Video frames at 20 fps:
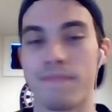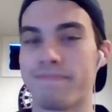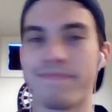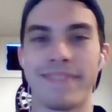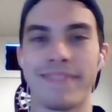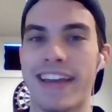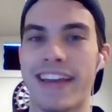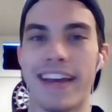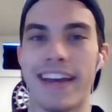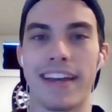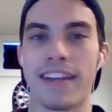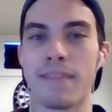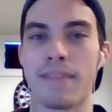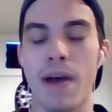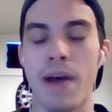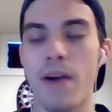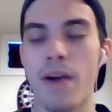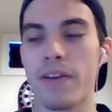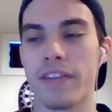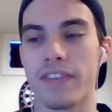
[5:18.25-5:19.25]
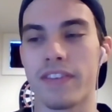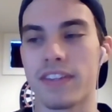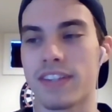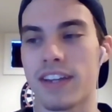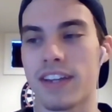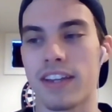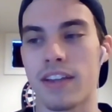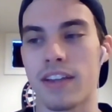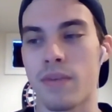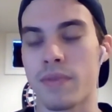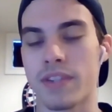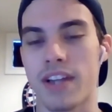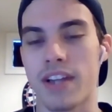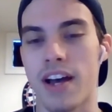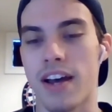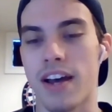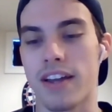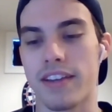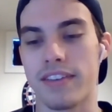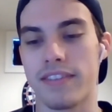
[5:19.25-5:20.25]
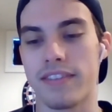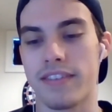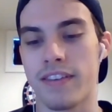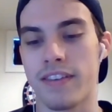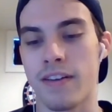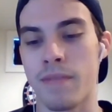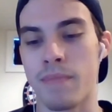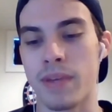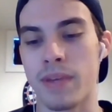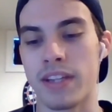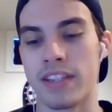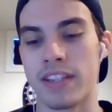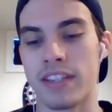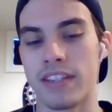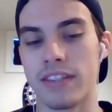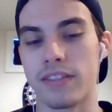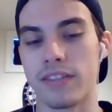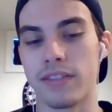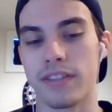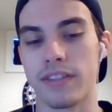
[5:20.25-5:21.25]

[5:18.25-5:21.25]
Yeah, in a powerlifting setting, that was not a big deal.